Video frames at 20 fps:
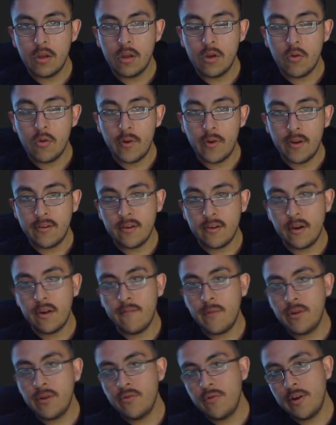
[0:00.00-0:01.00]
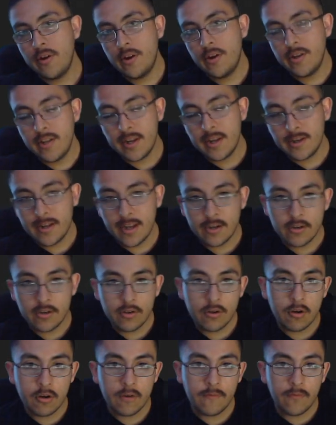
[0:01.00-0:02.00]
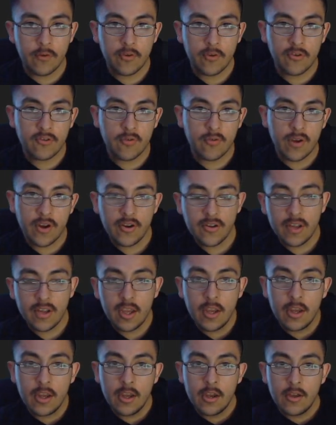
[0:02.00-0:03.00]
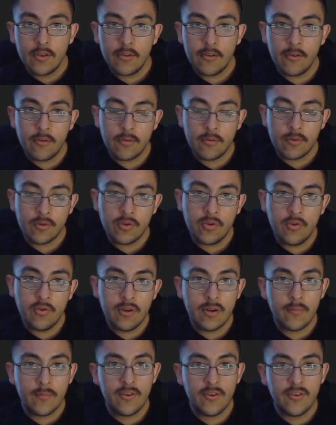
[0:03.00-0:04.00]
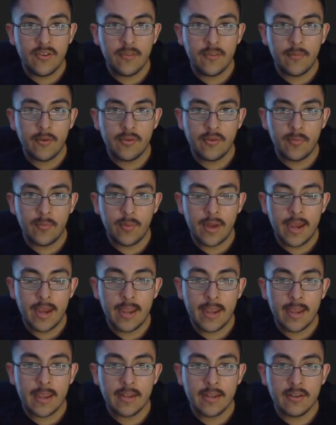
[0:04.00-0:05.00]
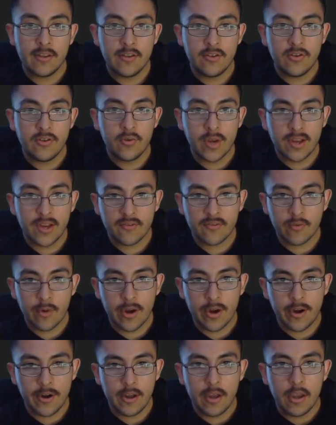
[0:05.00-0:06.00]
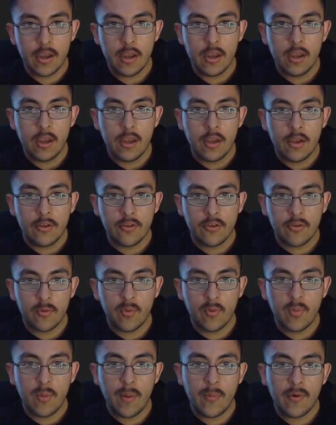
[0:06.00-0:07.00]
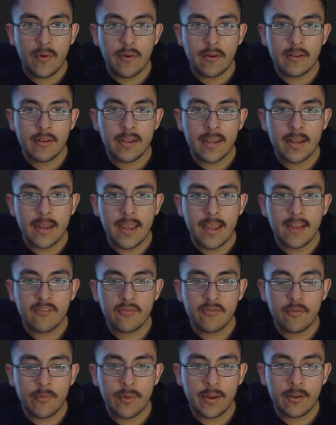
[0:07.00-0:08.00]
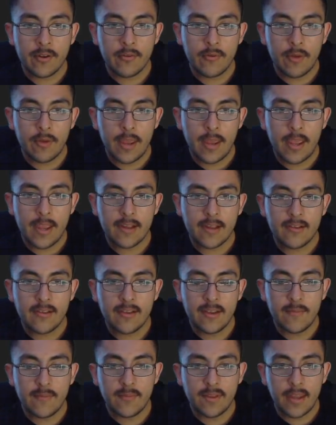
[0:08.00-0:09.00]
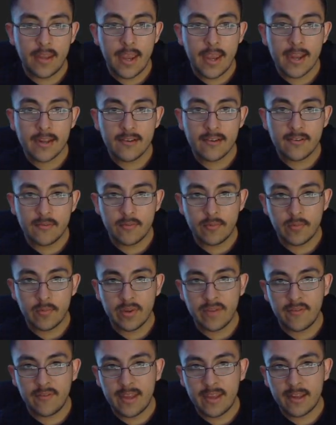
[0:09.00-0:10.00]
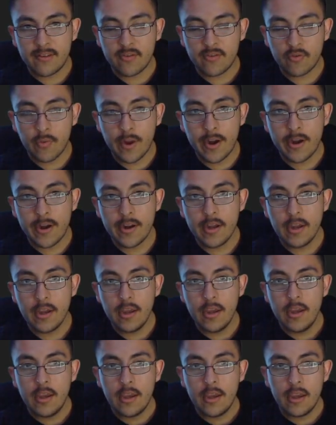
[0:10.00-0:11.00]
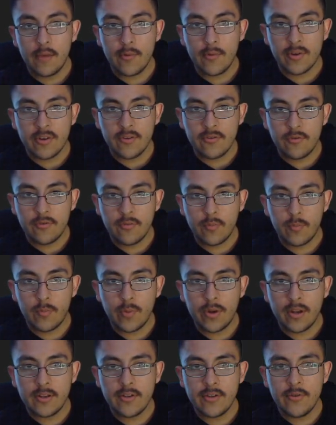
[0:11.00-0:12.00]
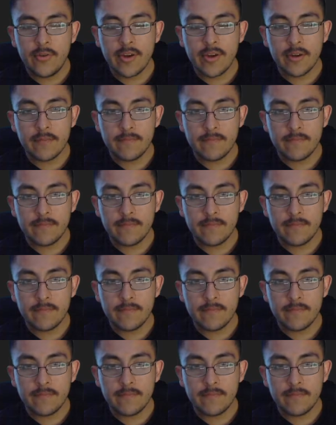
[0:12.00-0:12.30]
We're going to start off by drawing our tic-tac-toe, or four squares. So two numbers to multiply to 2x squared. So remember, to get x squared, we could do x times x, because it's x squared, and we just put a 2 here.